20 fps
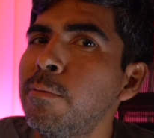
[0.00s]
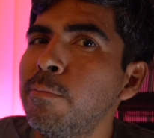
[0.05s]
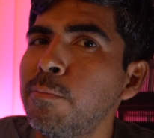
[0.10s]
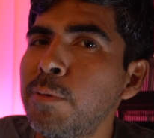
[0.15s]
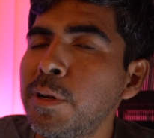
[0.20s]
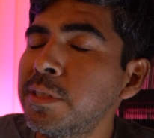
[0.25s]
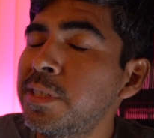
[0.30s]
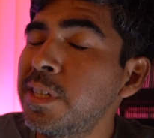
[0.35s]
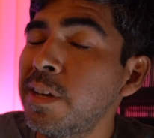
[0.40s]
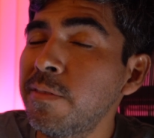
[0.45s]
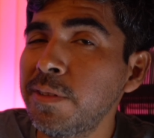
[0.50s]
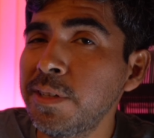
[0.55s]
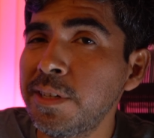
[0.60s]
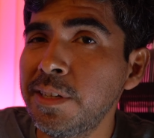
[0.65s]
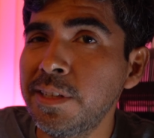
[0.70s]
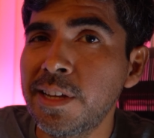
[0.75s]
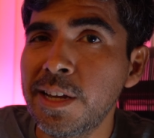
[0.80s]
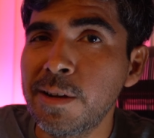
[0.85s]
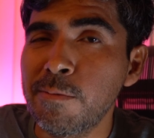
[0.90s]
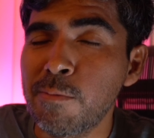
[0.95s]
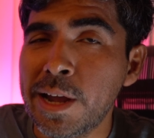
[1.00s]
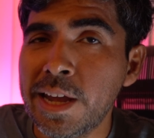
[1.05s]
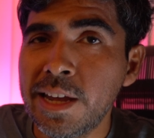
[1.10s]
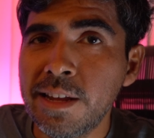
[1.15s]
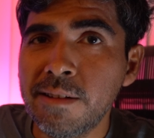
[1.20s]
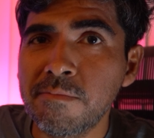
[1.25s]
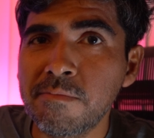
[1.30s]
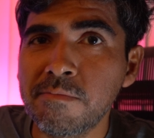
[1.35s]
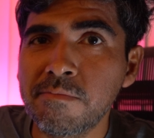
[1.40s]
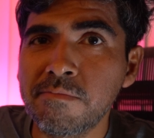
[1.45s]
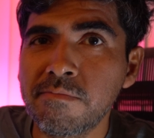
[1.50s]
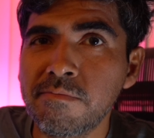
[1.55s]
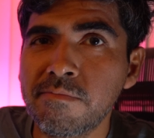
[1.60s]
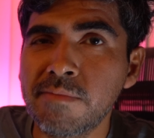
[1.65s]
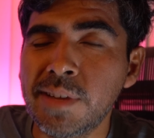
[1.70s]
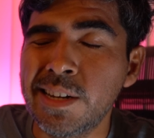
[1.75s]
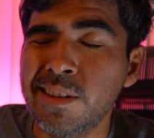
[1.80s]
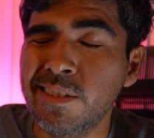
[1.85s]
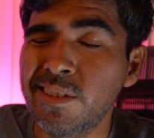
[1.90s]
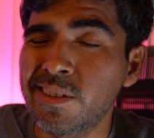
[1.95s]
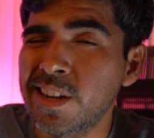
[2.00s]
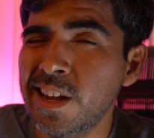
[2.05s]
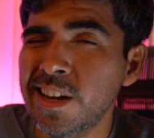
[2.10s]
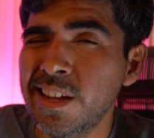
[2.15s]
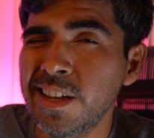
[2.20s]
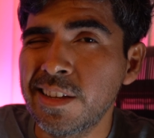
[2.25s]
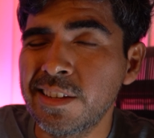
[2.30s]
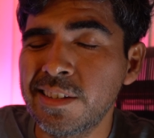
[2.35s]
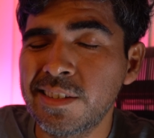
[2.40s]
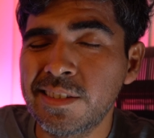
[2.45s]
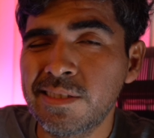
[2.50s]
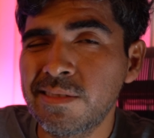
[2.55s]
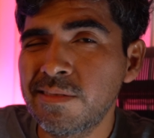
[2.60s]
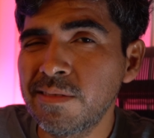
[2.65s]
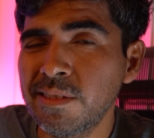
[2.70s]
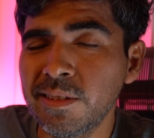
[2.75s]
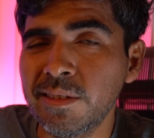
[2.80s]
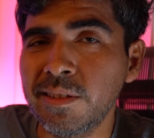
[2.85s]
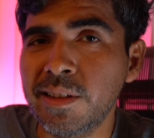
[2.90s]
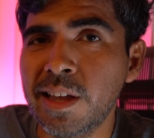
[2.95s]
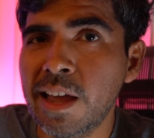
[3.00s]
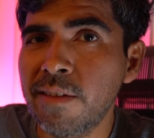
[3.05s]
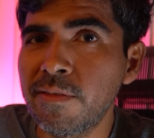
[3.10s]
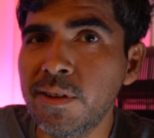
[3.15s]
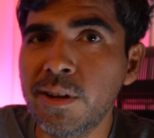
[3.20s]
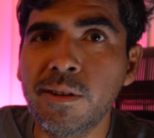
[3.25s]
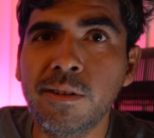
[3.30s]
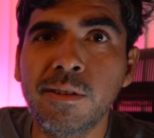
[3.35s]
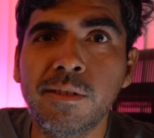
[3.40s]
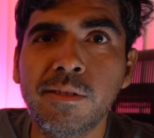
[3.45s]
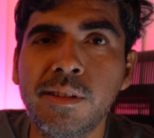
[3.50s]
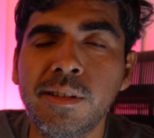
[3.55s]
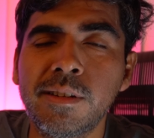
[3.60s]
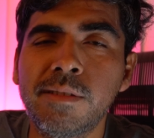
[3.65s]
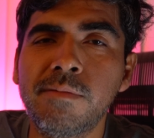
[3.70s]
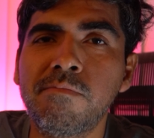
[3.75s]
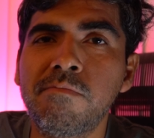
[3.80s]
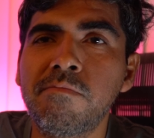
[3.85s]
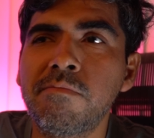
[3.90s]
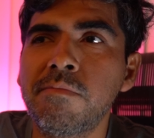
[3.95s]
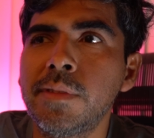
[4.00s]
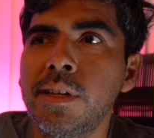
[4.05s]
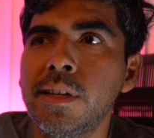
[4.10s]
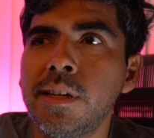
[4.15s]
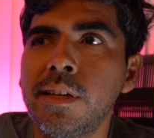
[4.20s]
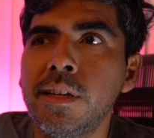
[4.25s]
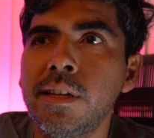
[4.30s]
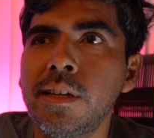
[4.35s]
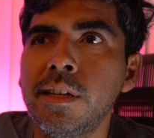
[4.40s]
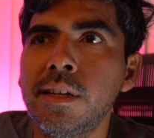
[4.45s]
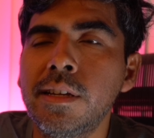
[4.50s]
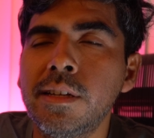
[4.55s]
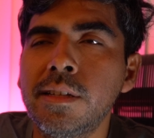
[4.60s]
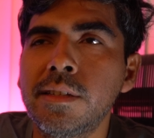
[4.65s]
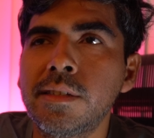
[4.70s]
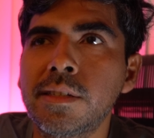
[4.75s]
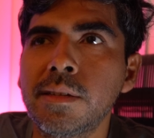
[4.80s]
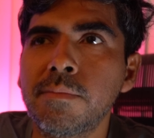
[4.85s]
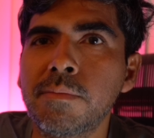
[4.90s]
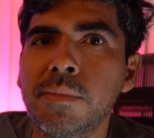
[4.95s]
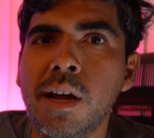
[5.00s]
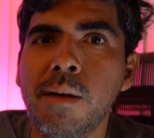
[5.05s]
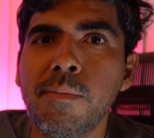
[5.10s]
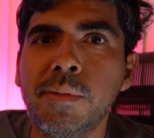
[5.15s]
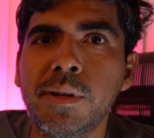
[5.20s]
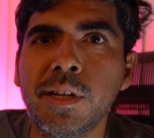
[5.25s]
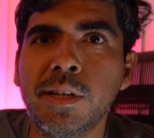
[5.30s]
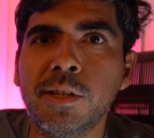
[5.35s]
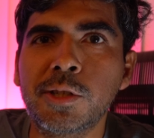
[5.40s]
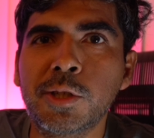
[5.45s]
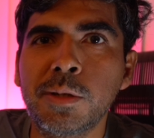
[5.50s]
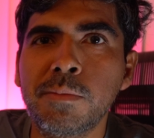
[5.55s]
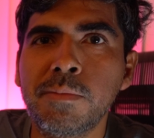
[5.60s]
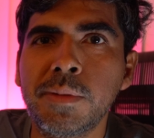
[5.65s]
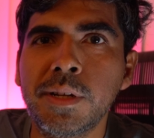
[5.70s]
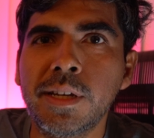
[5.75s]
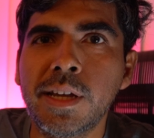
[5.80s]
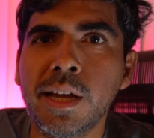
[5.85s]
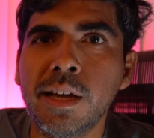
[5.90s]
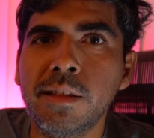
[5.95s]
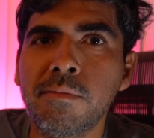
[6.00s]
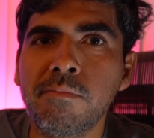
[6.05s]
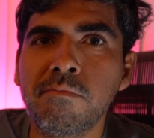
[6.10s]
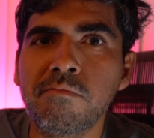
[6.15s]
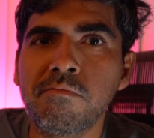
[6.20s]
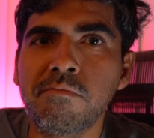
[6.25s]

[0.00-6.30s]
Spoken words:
Relatively lightweight. I know they're kind of a little heavier than some competition, but again,